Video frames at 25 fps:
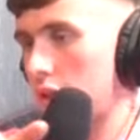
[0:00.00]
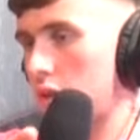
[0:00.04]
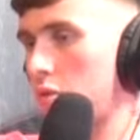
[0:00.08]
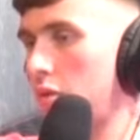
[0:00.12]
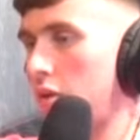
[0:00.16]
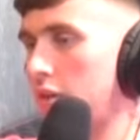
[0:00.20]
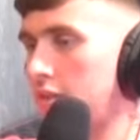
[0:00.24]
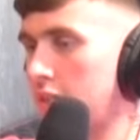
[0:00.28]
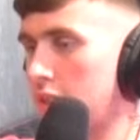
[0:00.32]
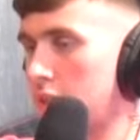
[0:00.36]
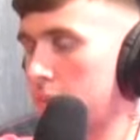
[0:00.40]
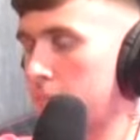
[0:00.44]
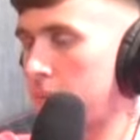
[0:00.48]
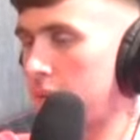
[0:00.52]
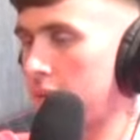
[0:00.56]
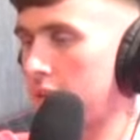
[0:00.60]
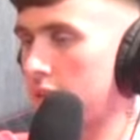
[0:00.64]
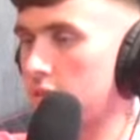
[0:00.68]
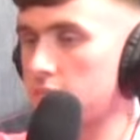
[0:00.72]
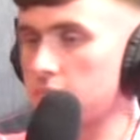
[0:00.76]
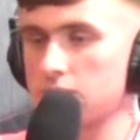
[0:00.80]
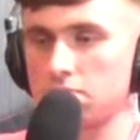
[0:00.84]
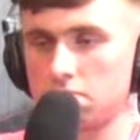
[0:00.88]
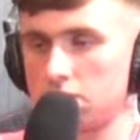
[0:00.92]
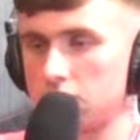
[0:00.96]
go out on this
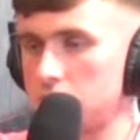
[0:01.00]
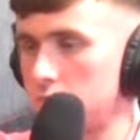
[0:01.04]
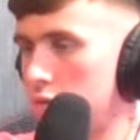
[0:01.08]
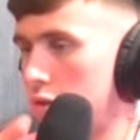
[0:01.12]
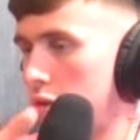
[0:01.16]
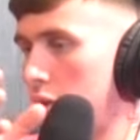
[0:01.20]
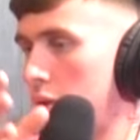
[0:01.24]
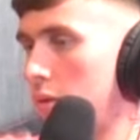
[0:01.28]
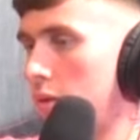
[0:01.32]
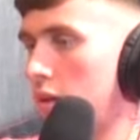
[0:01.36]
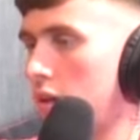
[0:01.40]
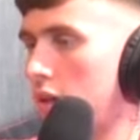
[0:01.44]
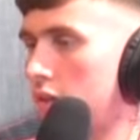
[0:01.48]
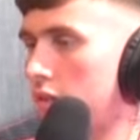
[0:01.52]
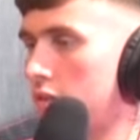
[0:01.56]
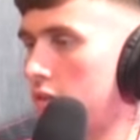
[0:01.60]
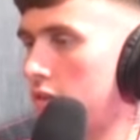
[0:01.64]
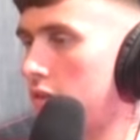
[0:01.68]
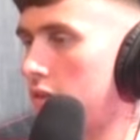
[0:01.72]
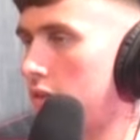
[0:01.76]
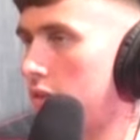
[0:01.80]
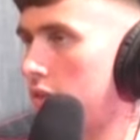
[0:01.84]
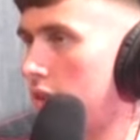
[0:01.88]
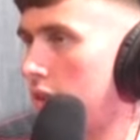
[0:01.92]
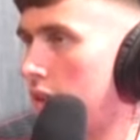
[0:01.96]
bike, do what you gotta
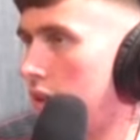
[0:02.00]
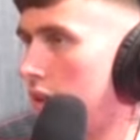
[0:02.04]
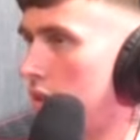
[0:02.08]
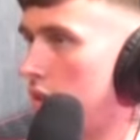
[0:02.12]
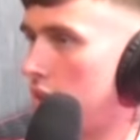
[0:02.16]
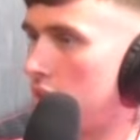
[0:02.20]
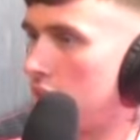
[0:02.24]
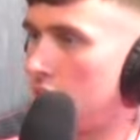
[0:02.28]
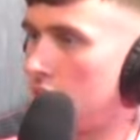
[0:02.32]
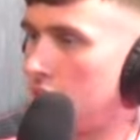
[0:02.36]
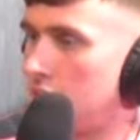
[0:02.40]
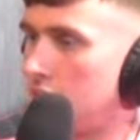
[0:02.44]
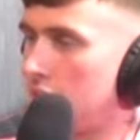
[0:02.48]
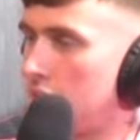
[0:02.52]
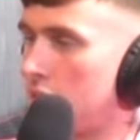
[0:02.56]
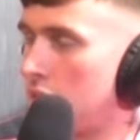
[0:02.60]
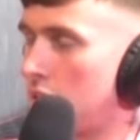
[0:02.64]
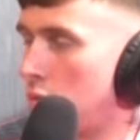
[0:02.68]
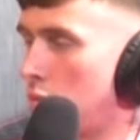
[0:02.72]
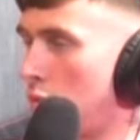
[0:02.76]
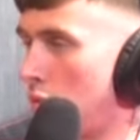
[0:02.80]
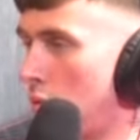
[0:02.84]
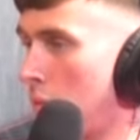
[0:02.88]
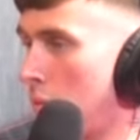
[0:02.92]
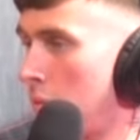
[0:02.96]
do, and then on
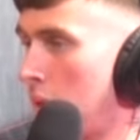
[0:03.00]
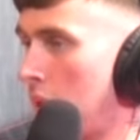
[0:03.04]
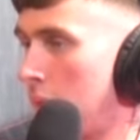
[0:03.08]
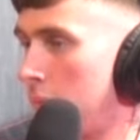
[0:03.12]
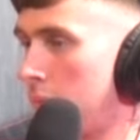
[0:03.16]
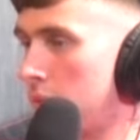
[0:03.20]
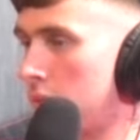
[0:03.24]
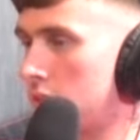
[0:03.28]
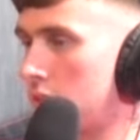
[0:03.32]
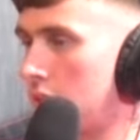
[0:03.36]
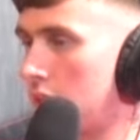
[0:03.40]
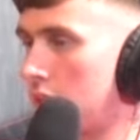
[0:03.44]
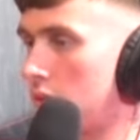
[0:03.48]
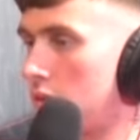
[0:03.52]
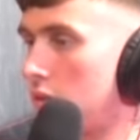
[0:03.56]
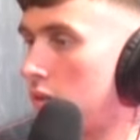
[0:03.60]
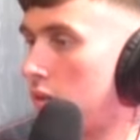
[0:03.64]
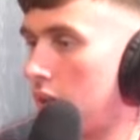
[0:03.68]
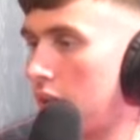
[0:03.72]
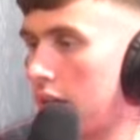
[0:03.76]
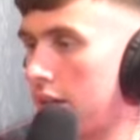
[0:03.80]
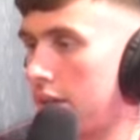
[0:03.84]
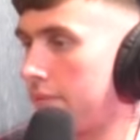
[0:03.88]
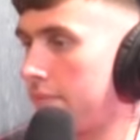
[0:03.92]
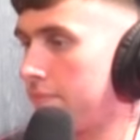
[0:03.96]
the warm up lap, it's like
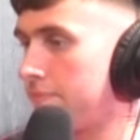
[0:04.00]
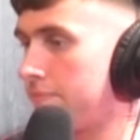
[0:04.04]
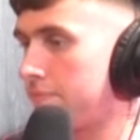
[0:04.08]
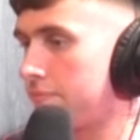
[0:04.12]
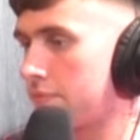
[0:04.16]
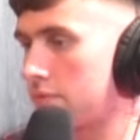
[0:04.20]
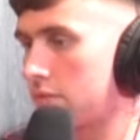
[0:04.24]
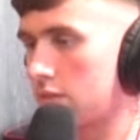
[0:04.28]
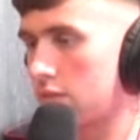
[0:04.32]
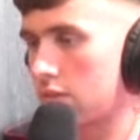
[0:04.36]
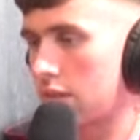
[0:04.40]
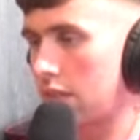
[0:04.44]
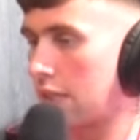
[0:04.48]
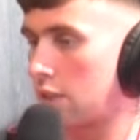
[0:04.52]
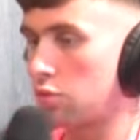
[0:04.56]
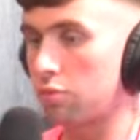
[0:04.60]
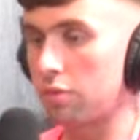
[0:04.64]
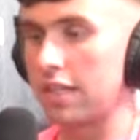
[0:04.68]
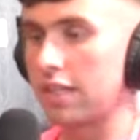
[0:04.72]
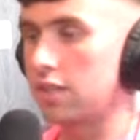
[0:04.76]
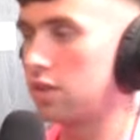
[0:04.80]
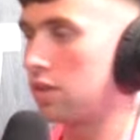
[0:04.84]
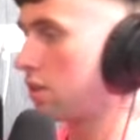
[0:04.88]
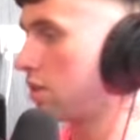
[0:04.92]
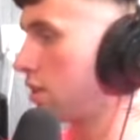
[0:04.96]
okay, let's
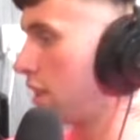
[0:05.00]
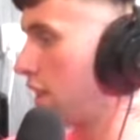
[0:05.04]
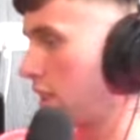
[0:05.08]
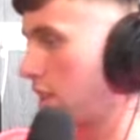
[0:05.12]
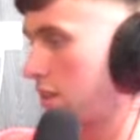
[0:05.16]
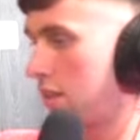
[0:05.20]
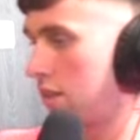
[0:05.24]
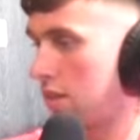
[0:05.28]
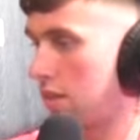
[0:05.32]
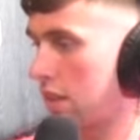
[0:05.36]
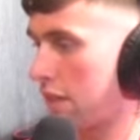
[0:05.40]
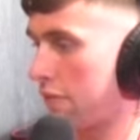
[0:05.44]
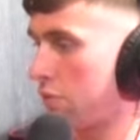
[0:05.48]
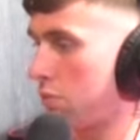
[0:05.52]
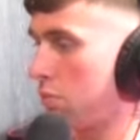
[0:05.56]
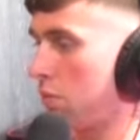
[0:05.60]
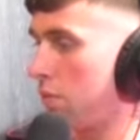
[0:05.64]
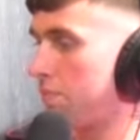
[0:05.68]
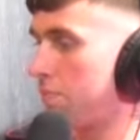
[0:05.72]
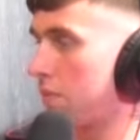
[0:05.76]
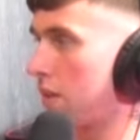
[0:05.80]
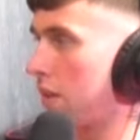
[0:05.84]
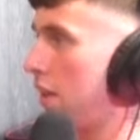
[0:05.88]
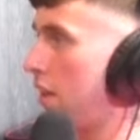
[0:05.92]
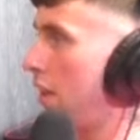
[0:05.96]
readjust a different
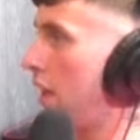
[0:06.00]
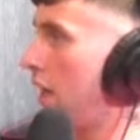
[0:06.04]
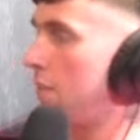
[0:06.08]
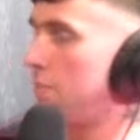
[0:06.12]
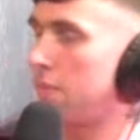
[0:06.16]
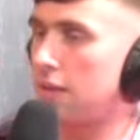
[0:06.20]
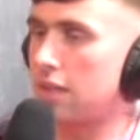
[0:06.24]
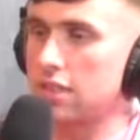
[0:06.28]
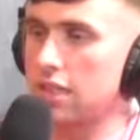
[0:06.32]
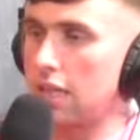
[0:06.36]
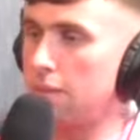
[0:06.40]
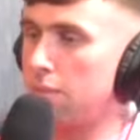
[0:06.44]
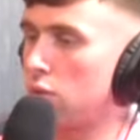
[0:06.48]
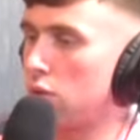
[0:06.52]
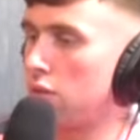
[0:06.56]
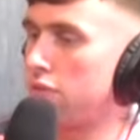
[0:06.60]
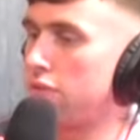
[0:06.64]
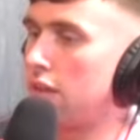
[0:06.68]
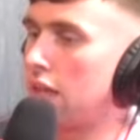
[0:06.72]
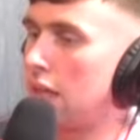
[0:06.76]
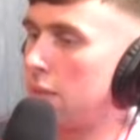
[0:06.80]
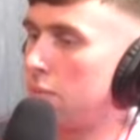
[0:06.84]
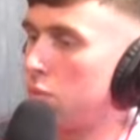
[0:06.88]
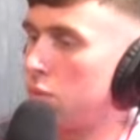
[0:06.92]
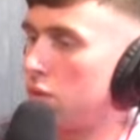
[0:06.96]
one. Yeah. And by the time you go
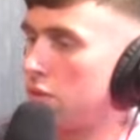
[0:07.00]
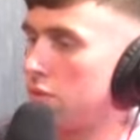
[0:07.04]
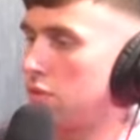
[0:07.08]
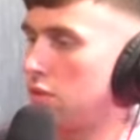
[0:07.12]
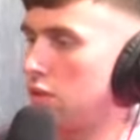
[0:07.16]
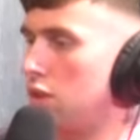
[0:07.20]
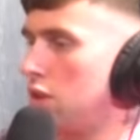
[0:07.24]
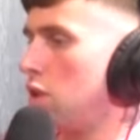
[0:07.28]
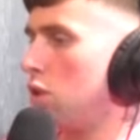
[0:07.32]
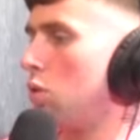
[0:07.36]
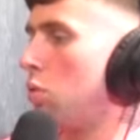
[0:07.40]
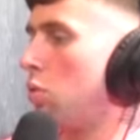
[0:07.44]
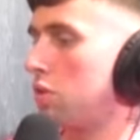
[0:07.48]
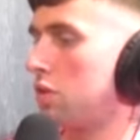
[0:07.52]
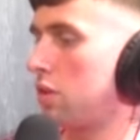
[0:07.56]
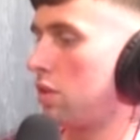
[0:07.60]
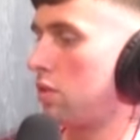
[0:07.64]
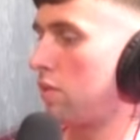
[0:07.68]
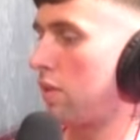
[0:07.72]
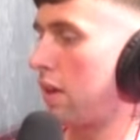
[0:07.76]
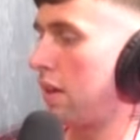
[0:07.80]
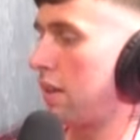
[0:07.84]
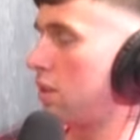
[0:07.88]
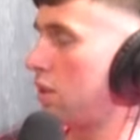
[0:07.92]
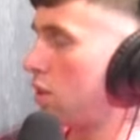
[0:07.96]
from lap one, you know what
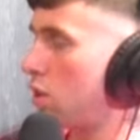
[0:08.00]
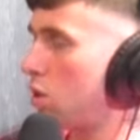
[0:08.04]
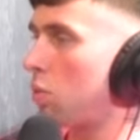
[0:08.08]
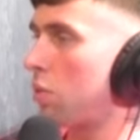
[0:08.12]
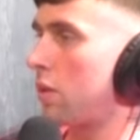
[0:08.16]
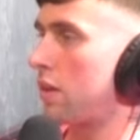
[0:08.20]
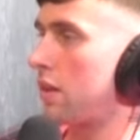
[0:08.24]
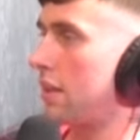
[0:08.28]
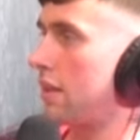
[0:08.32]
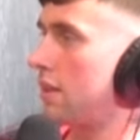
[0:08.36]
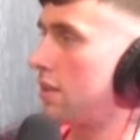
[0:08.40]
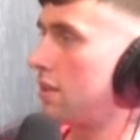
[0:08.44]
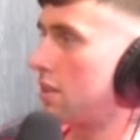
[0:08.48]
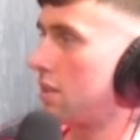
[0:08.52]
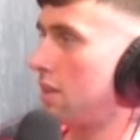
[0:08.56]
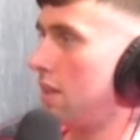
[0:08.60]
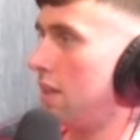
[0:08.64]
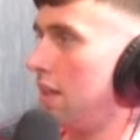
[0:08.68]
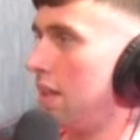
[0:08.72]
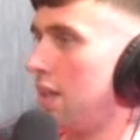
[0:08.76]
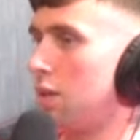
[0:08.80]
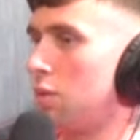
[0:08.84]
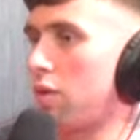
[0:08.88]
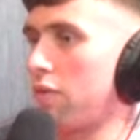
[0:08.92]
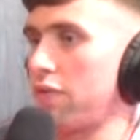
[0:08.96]
you're riding, you know what it is.
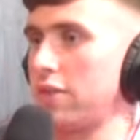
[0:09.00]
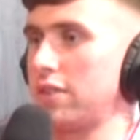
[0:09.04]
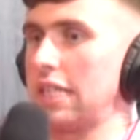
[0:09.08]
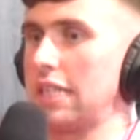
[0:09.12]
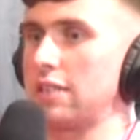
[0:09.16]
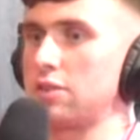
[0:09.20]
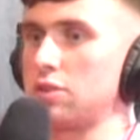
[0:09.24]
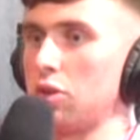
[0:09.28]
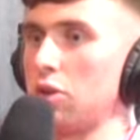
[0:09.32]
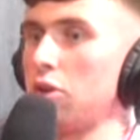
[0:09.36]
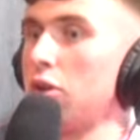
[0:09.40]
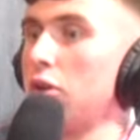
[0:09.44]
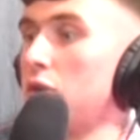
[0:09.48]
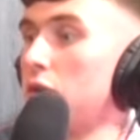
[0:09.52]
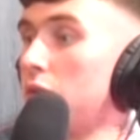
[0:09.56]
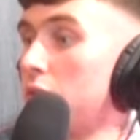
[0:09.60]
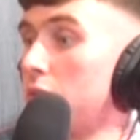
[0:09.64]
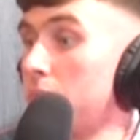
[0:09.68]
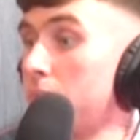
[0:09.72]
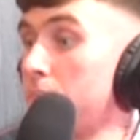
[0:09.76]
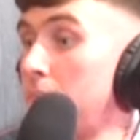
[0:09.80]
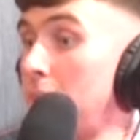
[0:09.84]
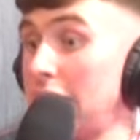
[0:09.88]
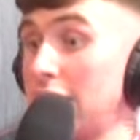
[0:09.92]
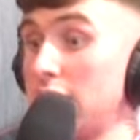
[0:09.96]
Yeah. Or if it's like two
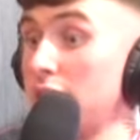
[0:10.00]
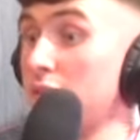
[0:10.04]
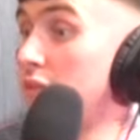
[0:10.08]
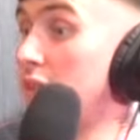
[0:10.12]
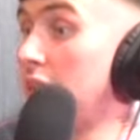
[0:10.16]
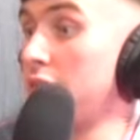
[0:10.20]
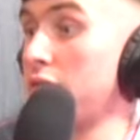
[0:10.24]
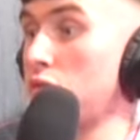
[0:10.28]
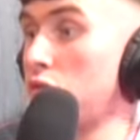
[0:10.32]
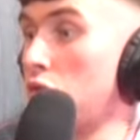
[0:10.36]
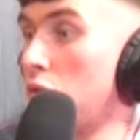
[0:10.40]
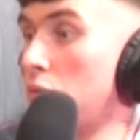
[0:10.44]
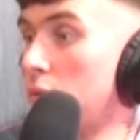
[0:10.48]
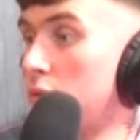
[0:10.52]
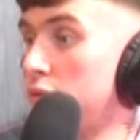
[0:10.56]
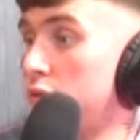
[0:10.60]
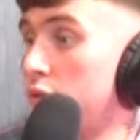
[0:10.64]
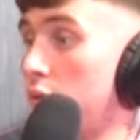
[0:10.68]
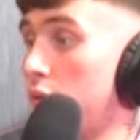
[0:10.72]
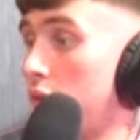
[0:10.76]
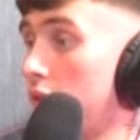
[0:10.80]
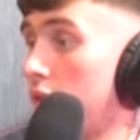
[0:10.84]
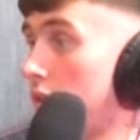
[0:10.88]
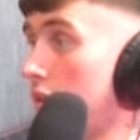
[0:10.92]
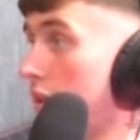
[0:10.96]
bikes you've never rode
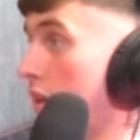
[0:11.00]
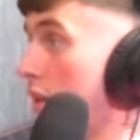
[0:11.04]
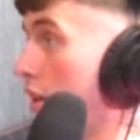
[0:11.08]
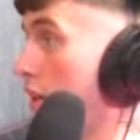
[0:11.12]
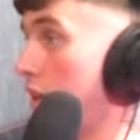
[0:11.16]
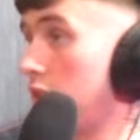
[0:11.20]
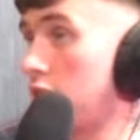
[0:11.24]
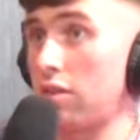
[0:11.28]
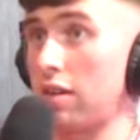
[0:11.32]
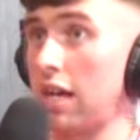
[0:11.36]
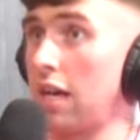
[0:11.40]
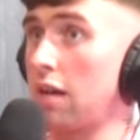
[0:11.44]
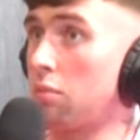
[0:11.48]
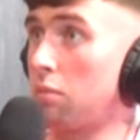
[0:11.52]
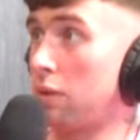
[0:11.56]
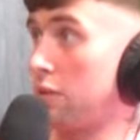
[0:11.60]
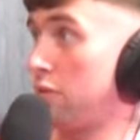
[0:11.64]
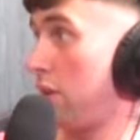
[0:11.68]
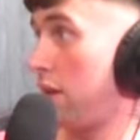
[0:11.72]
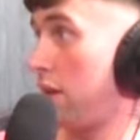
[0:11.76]
before, your head will be